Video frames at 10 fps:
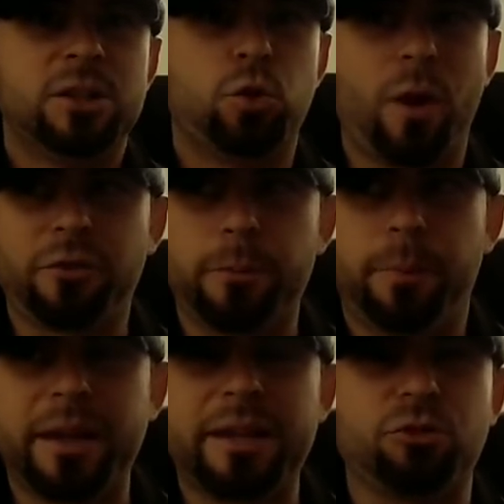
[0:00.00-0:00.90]
to
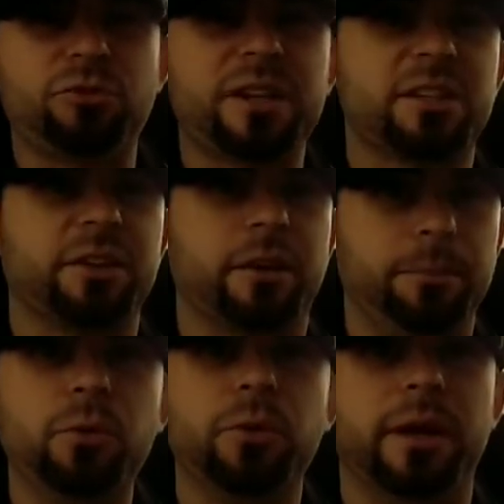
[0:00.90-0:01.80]
everybody in the wrestling
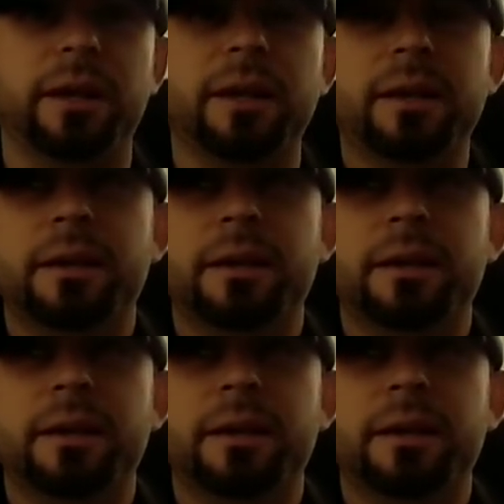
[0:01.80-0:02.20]
community.